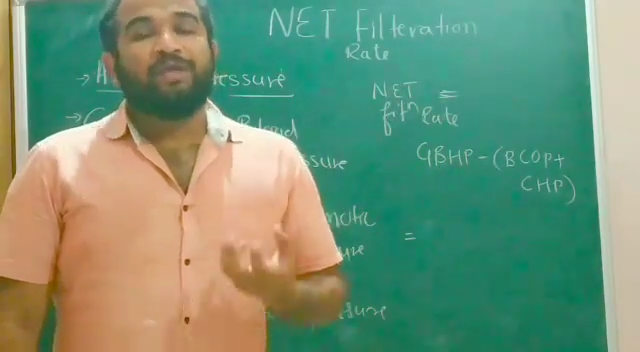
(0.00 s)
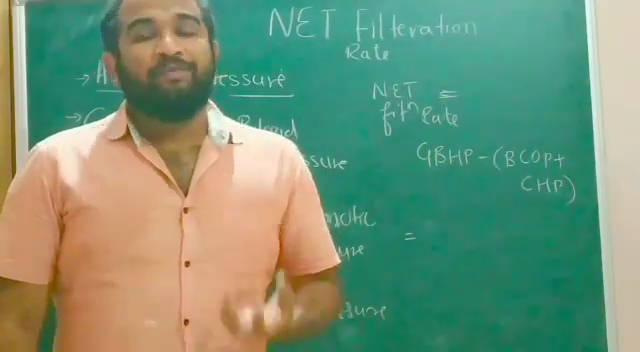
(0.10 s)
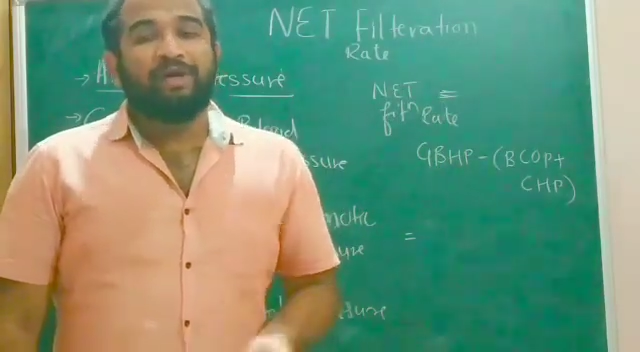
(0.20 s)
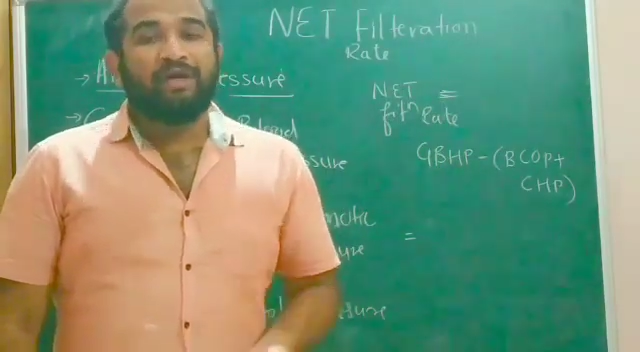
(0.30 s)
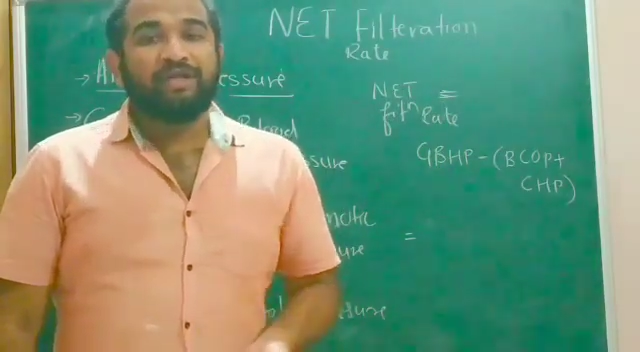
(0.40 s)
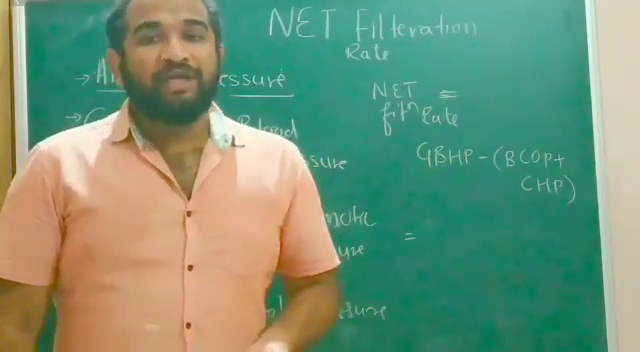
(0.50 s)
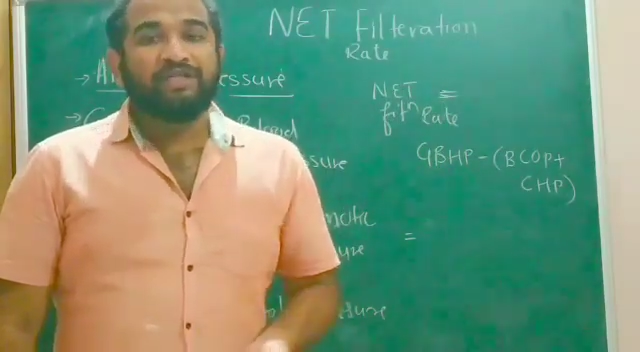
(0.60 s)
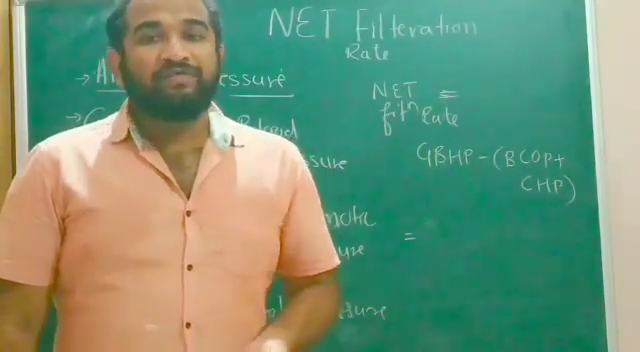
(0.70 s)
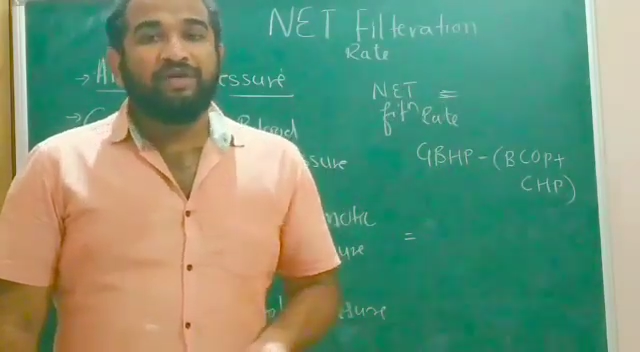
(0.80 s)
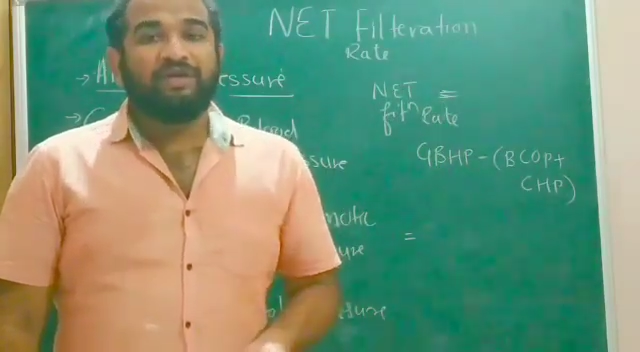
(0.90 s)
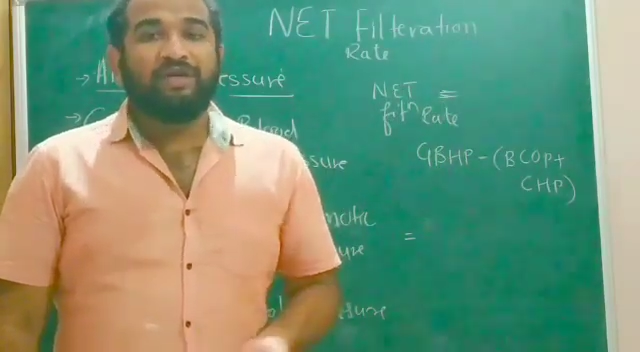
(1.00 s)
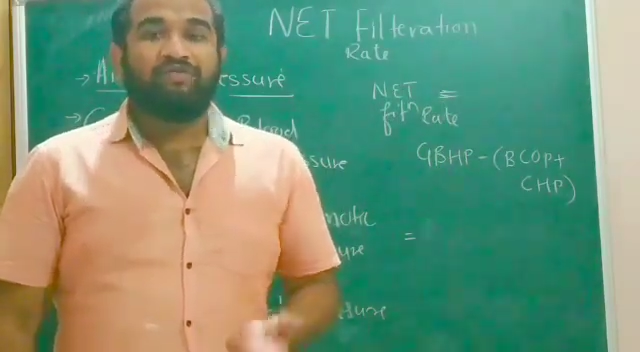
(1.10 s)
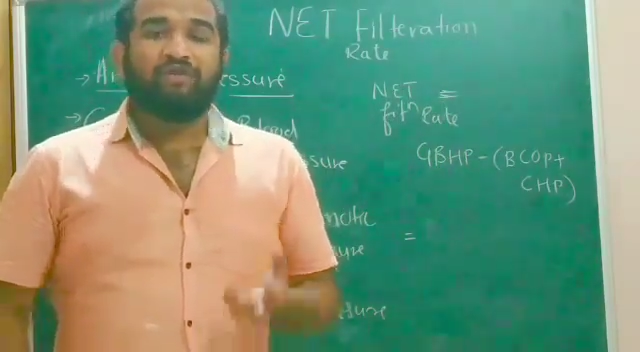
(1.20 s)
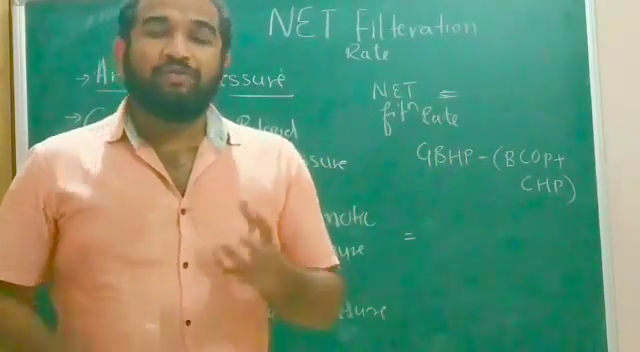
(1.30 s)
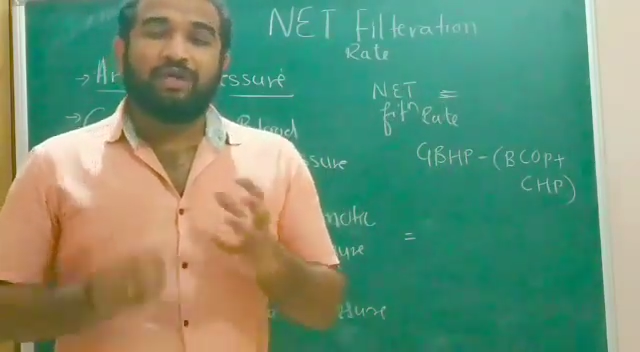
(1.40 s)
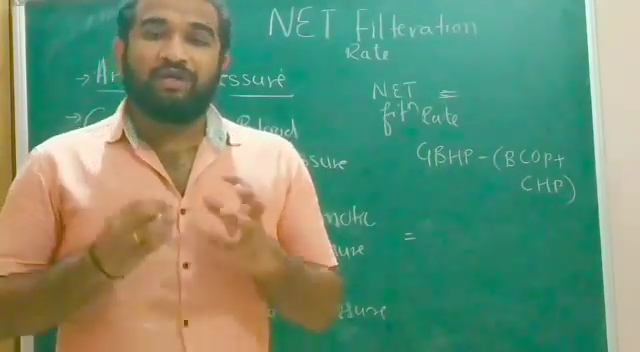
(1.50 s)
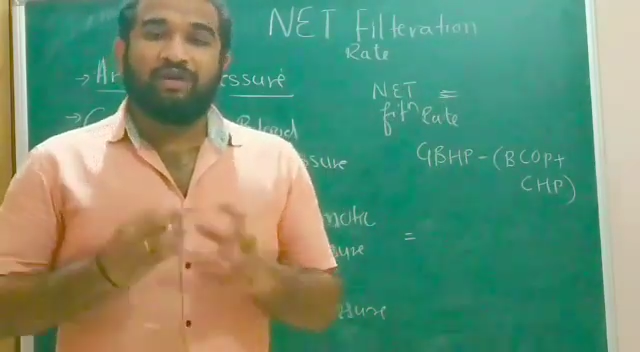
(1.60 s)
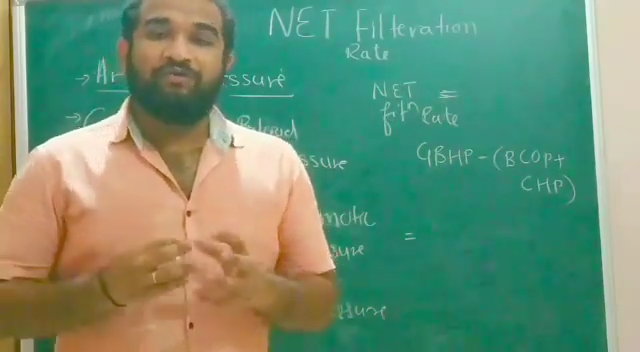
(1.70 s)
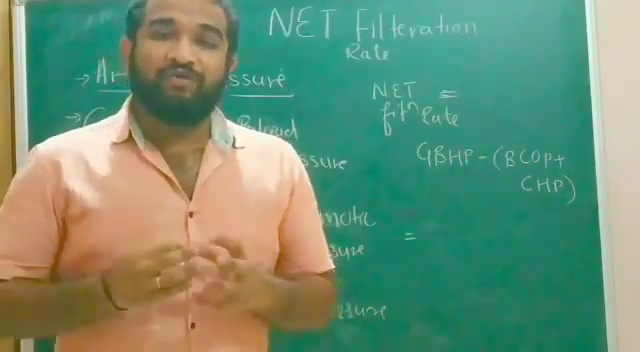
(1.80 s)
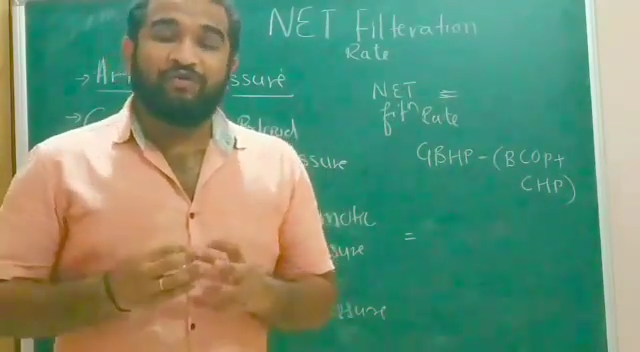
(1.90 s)
The blood gets filtered from the
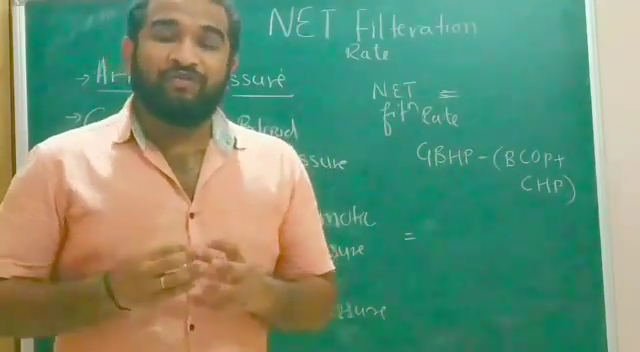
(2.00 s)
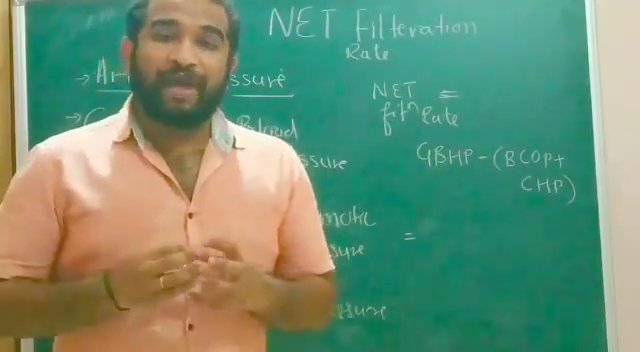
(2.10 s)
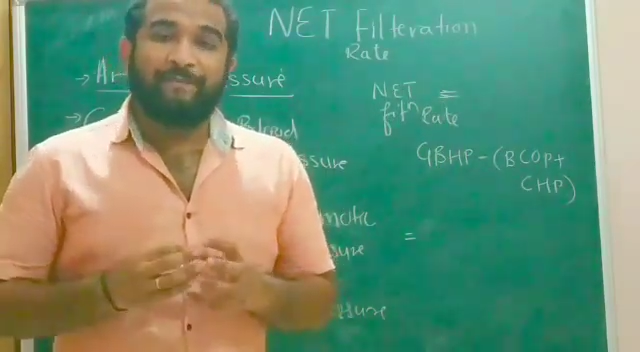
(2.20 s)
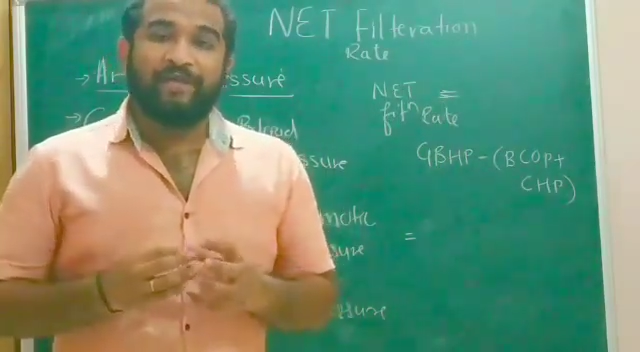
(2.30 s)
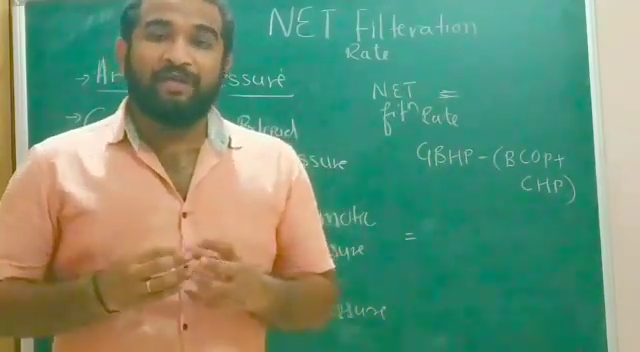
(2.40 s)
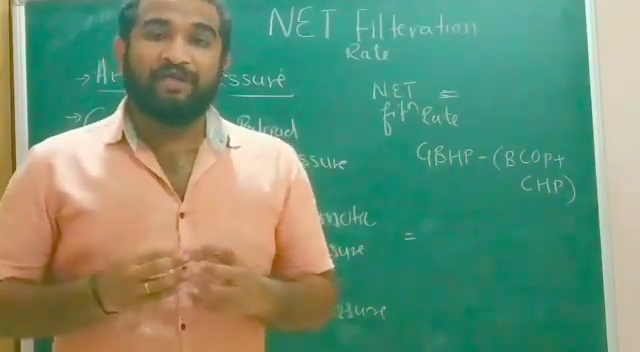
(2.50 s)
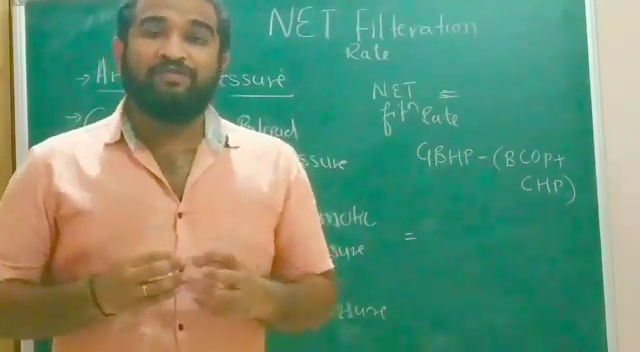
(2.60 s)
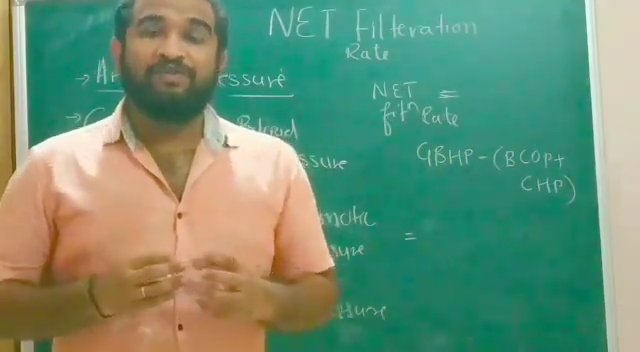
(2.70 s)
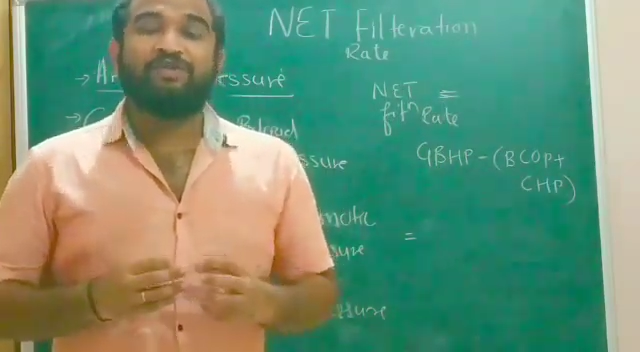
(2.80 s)
tuft of capillaries,